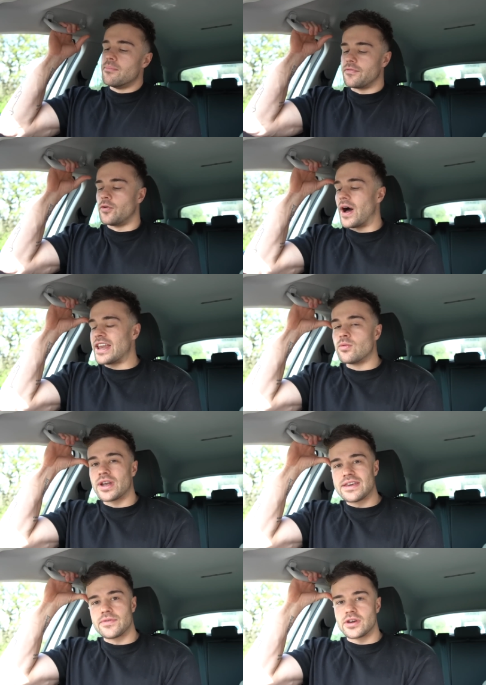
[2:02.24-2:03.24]
before
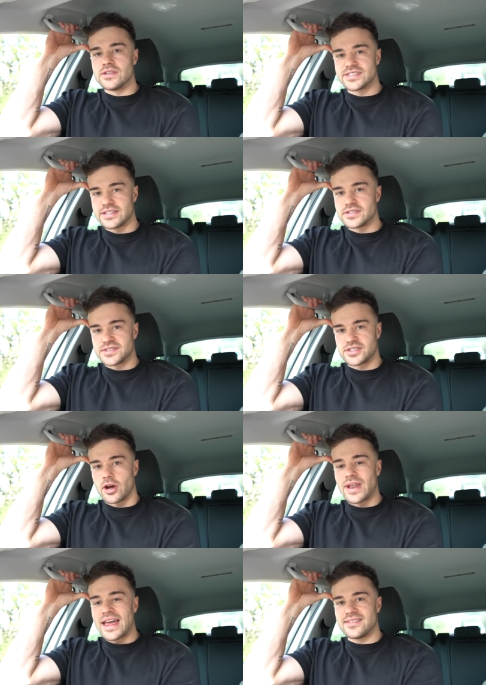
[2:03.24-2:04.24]
anyone even considers
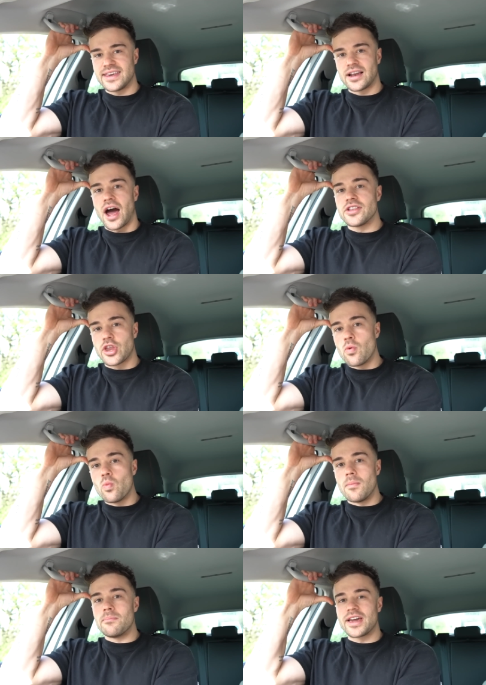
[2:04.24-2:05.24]
donating. Like I don't
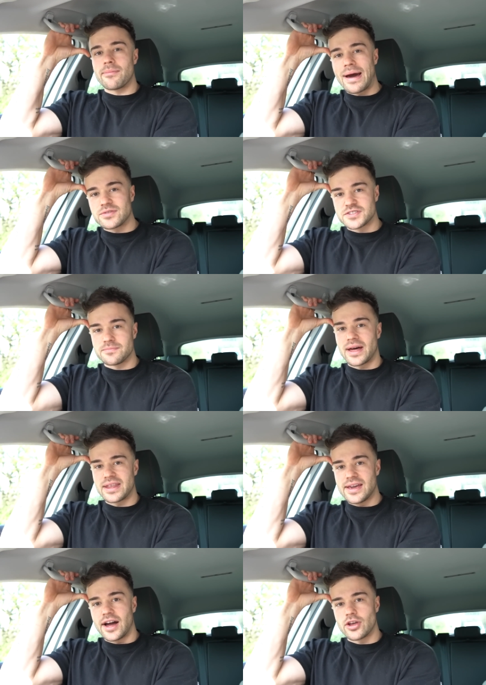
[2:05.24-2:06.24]
want big amounts of
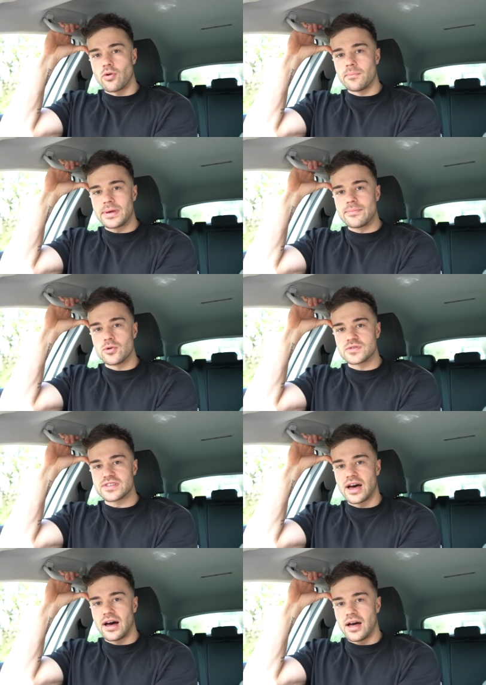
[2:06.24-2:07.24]
money. I don't want people
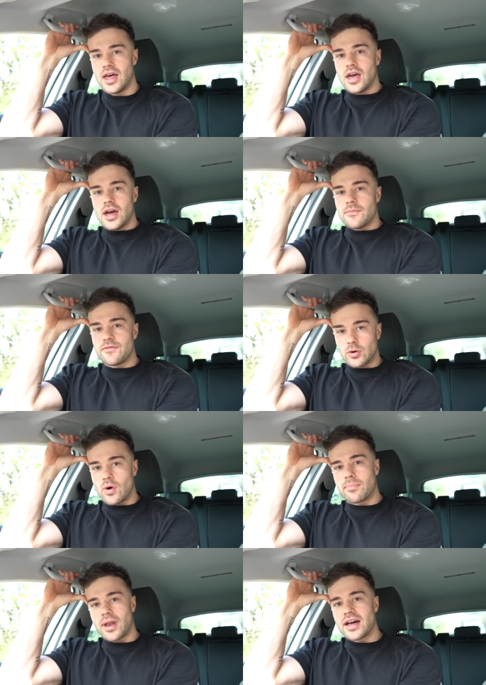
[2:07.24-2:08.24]
to
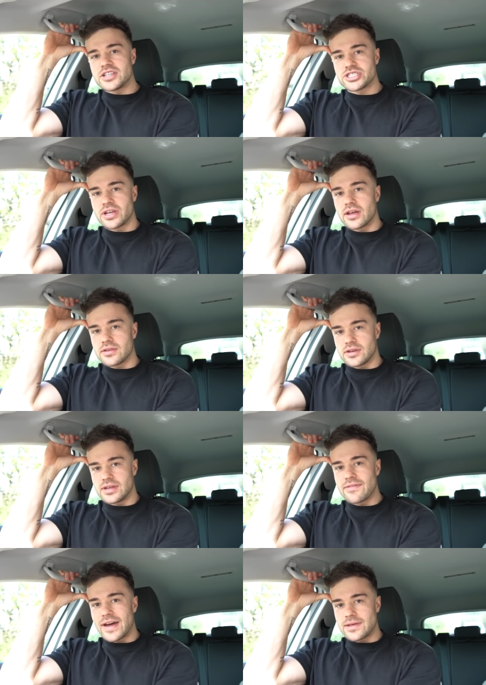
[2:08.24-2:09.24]
feel obliged to
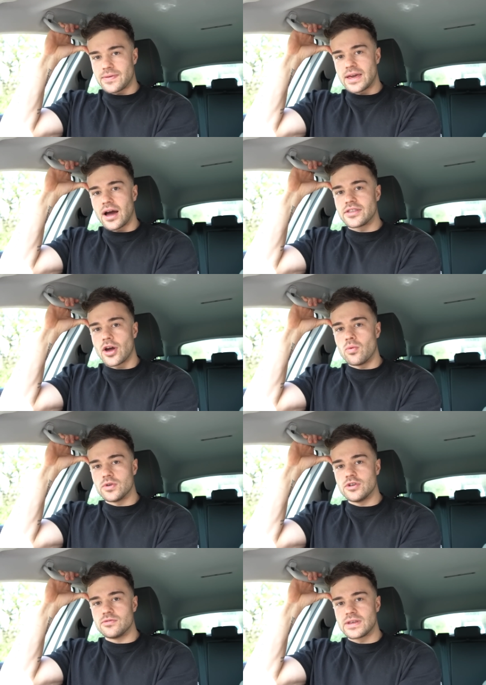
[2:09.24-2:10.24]
give anything. I don't
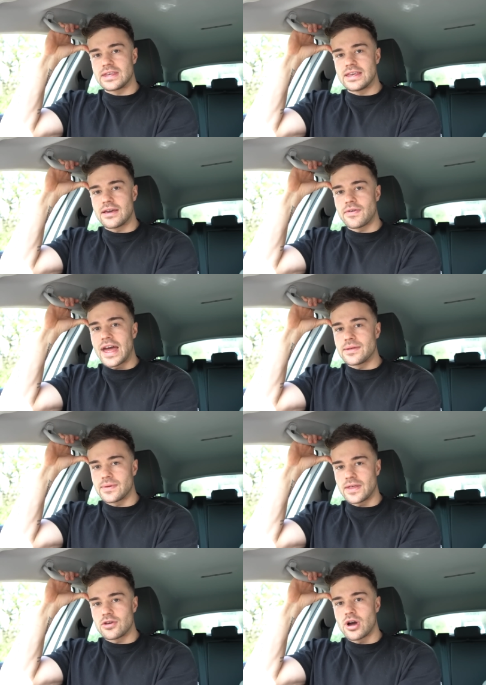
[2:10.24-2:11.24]
want you to give
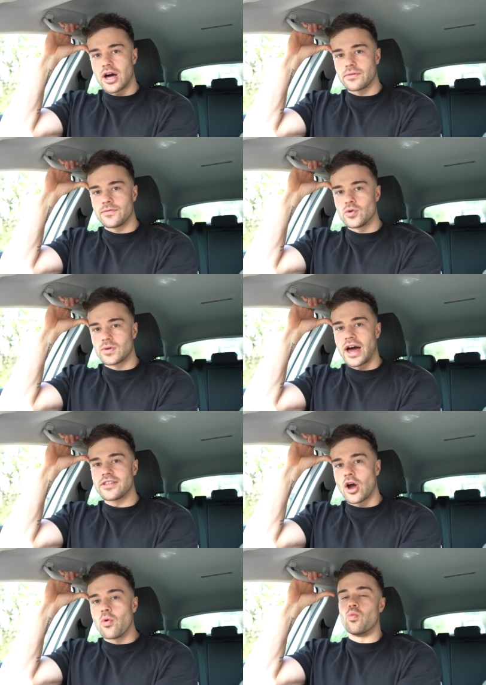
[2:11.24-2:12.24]
anything that you can't afford.
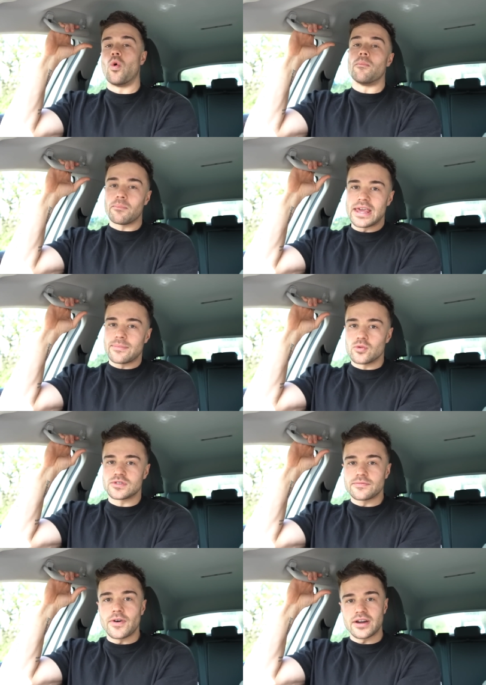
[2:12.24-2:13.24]
Like I don't want people
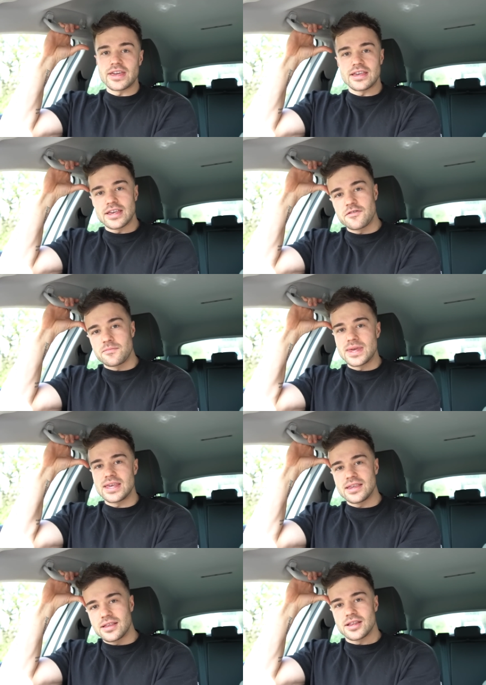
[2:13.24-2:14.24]
to fucking give
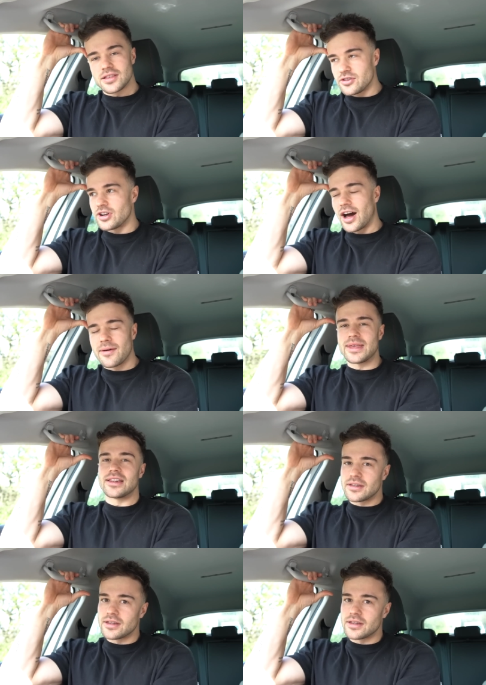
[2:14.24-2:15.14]
me. Do you know what I mean?